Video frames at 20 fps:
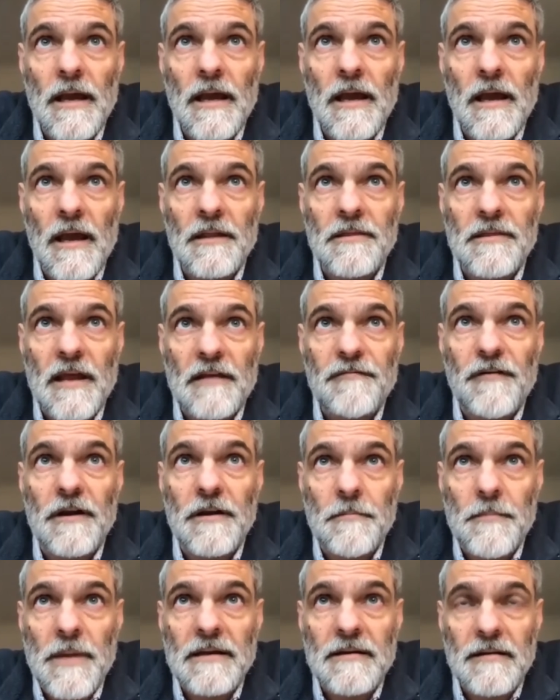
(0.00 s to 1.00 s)
at that
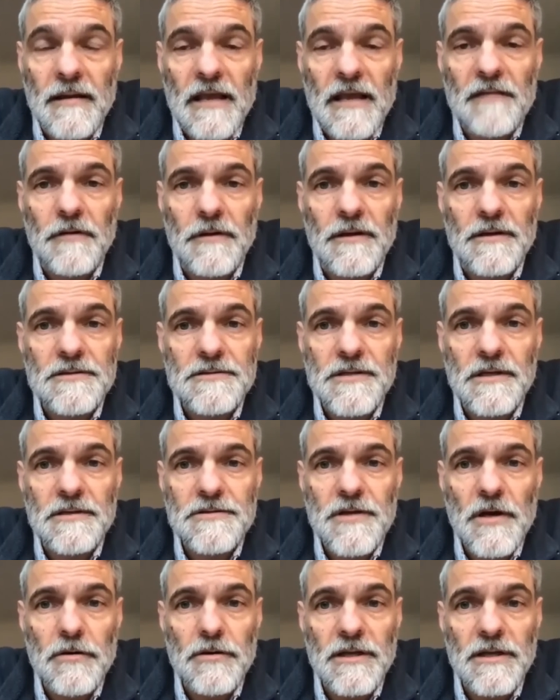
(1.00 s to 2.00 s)
fundamental level, it's a
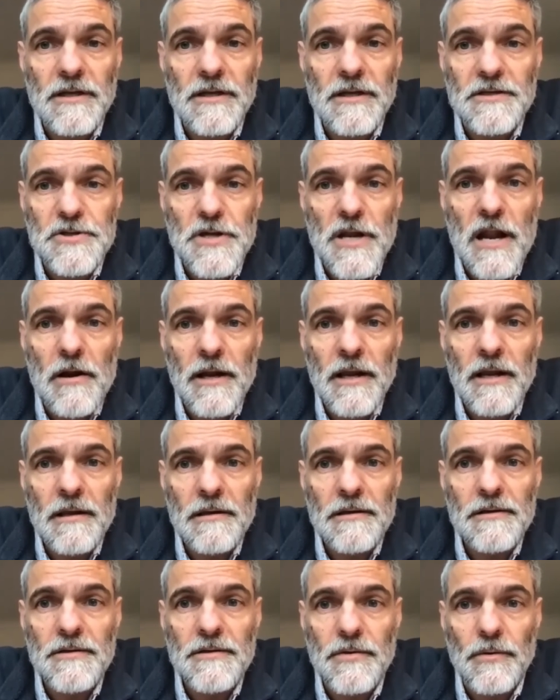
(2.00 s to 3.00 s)
totally generic
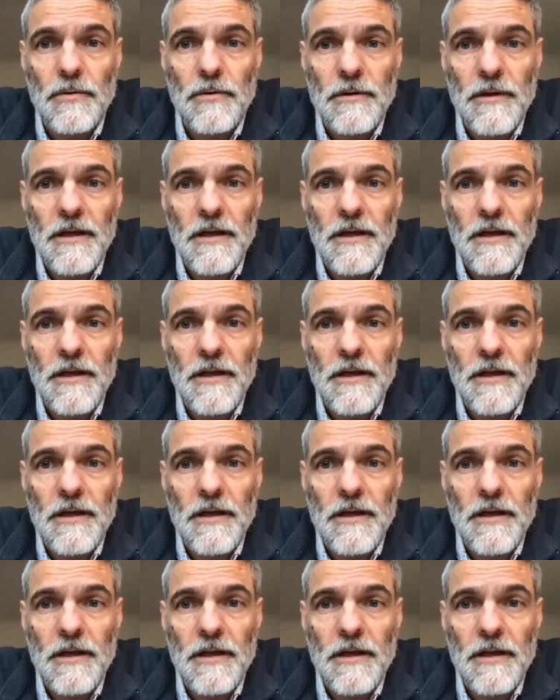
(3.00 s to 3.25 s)
tool.